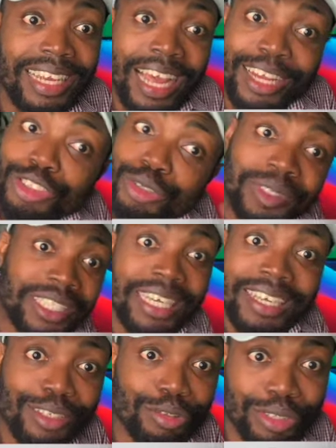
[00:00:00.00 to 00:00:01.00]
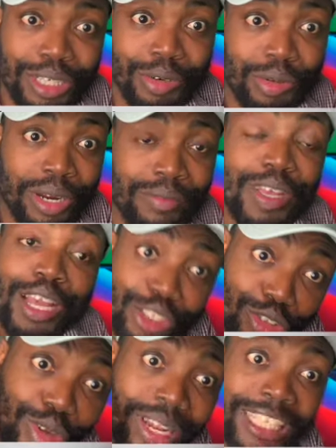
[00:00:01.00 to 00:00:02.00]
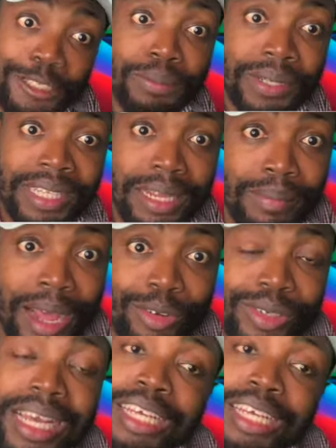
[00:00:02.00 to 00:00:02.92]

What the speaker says: and to be taken to the grave. So let's bring them out.